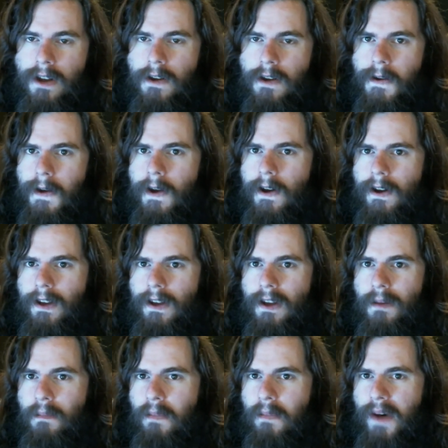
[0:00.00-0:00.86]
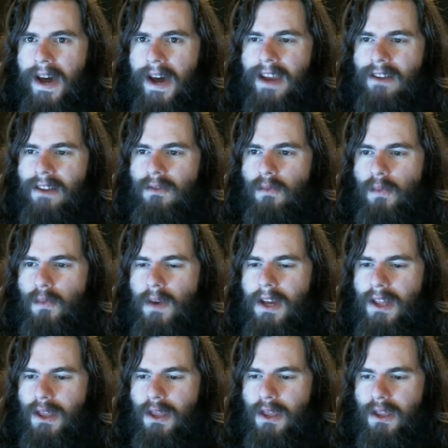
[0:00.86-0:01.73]
uh, combined
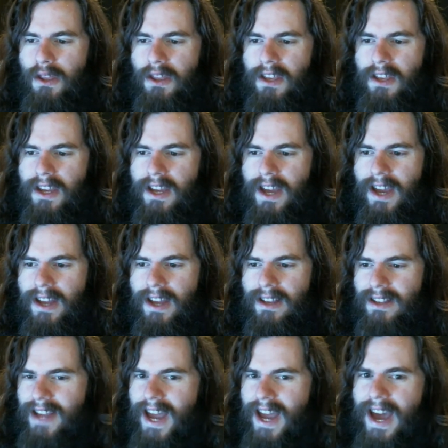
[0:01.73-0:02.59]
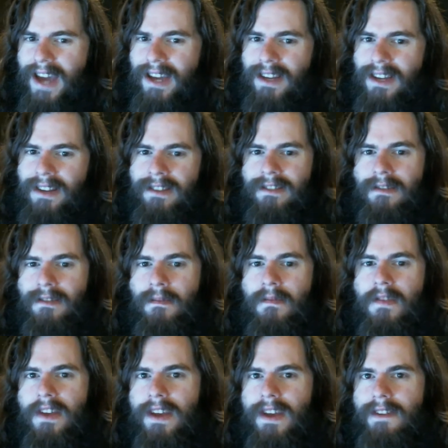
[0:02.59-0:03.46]
with the
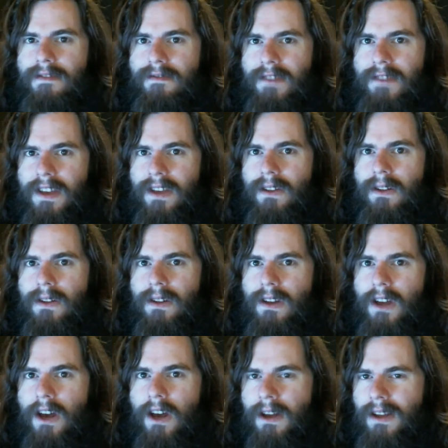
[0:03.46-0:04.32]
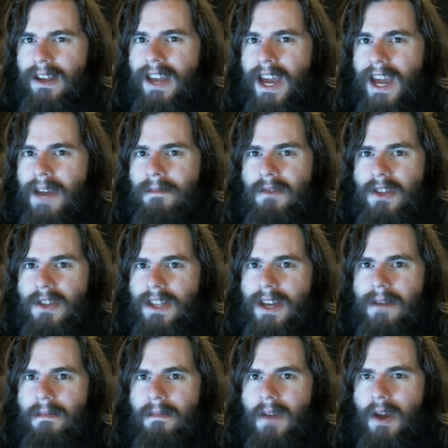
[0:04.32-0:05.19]
antagonism they feel came to
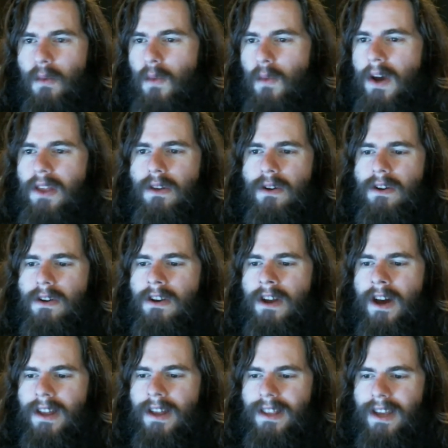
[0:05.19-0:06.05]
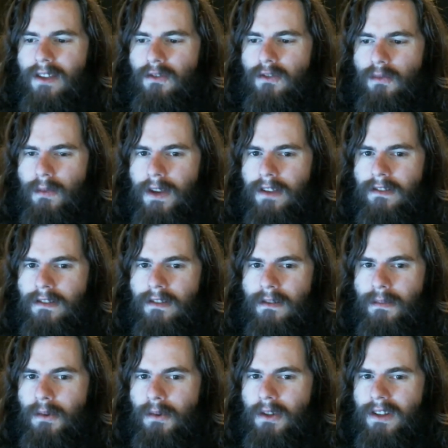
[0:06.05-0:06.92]
them. And whether or not that's
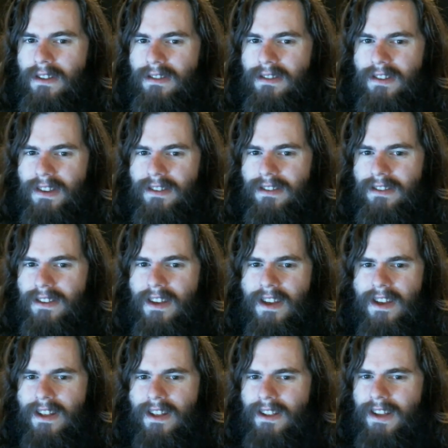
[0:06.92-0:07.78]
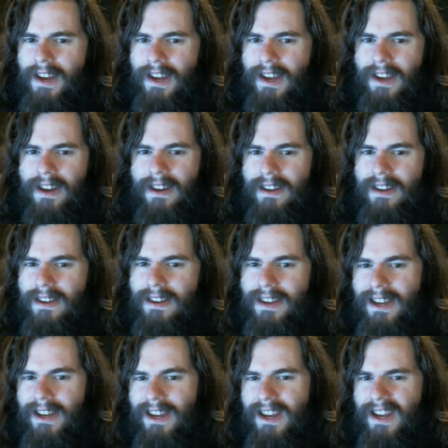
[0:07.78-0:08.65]
reasonable is is like
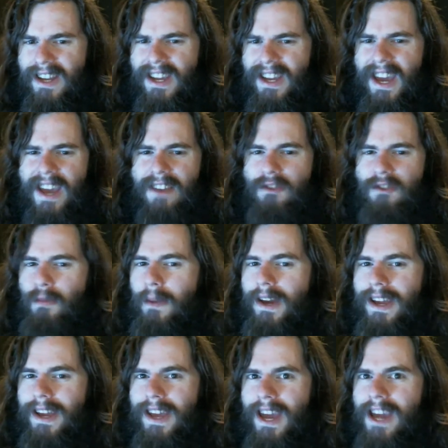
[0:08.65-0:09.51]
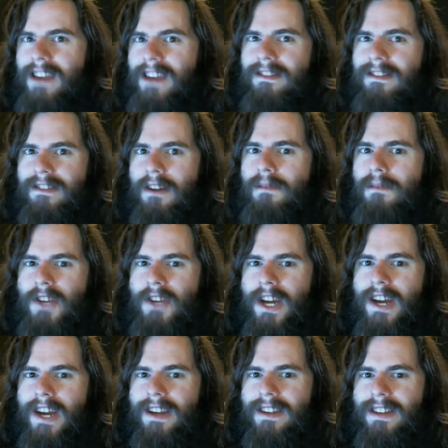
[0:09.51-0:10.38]
a case by case
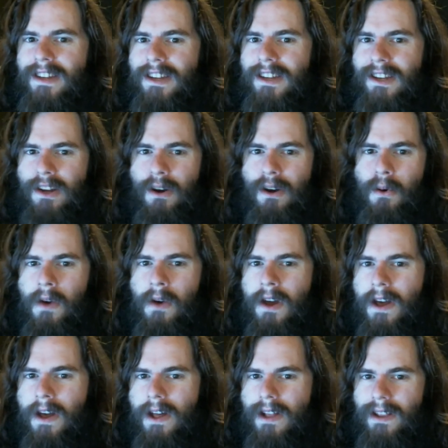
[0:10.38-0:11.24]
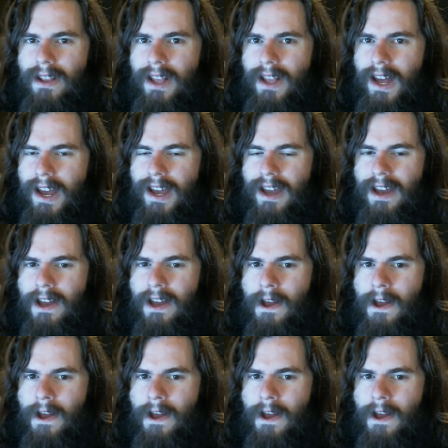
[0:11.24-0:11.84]
subject. You know, like